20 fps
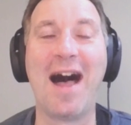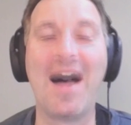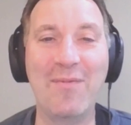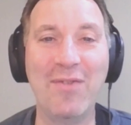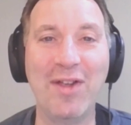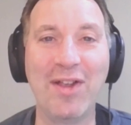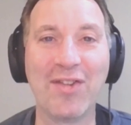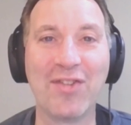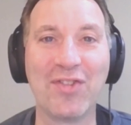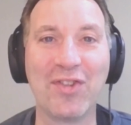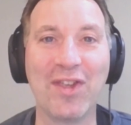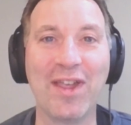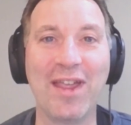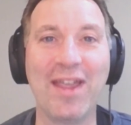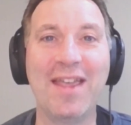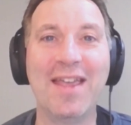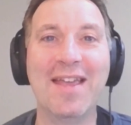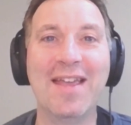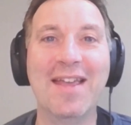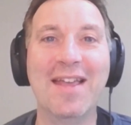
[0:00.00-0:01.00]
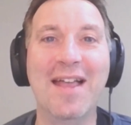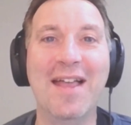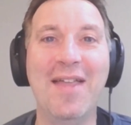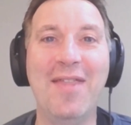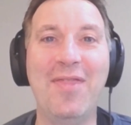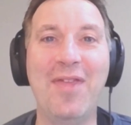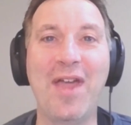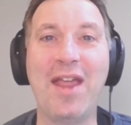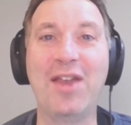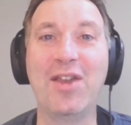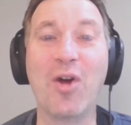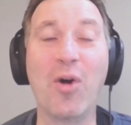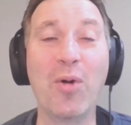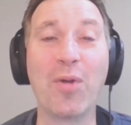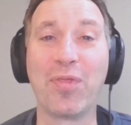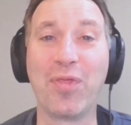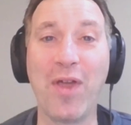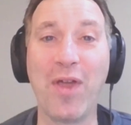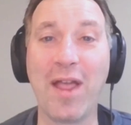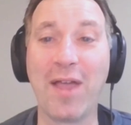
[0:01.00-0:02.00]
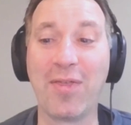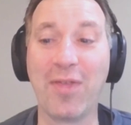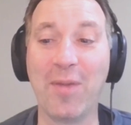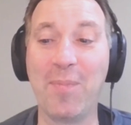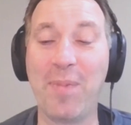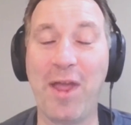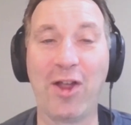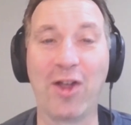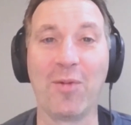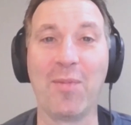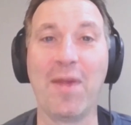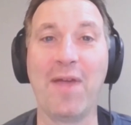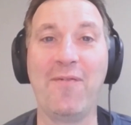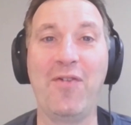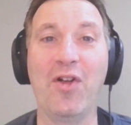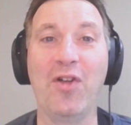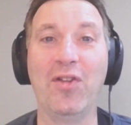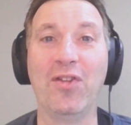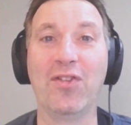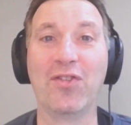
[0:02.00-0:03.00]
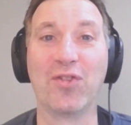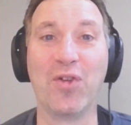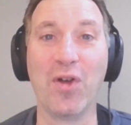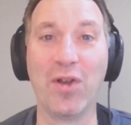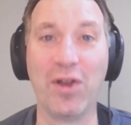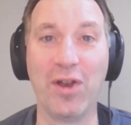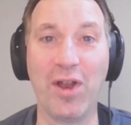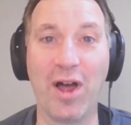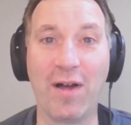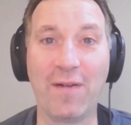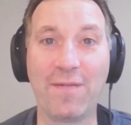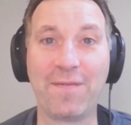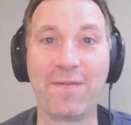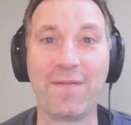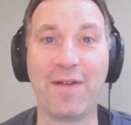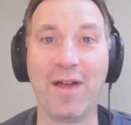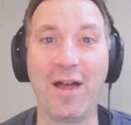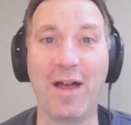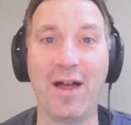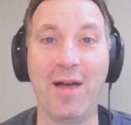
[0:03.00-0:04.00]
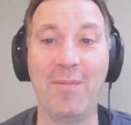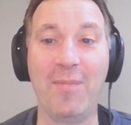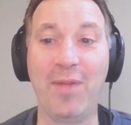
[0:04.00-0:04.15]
Obviously, they don't think that Baker Mayfield is good enough uh,